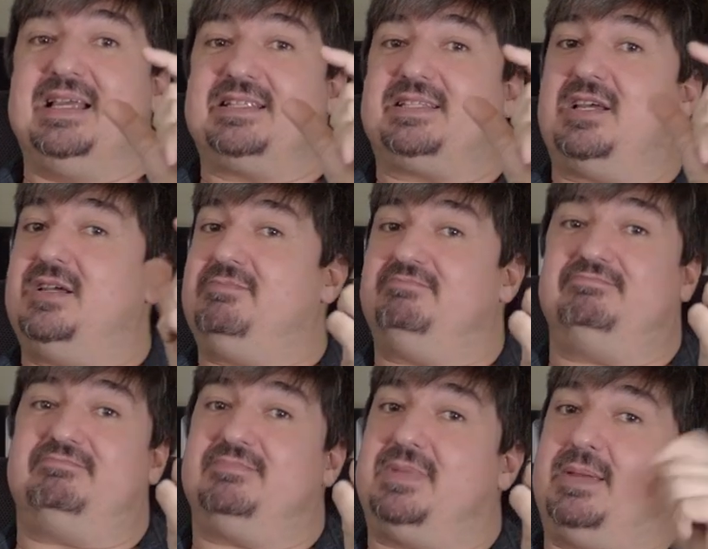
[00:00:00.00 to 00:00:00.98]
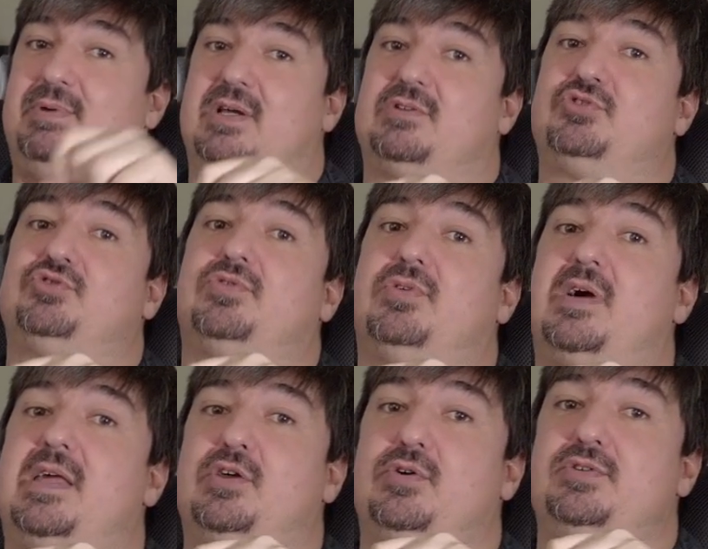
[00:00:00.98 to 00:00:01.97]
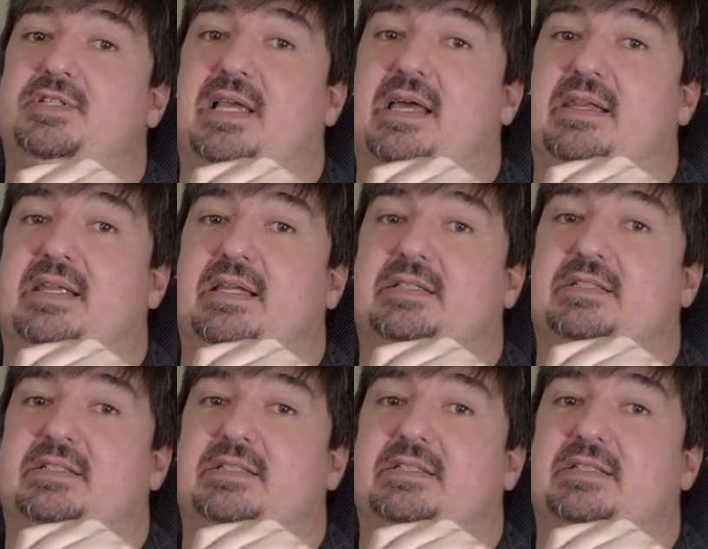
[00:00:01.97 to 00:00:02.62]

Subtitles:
so maybe I'll try those out next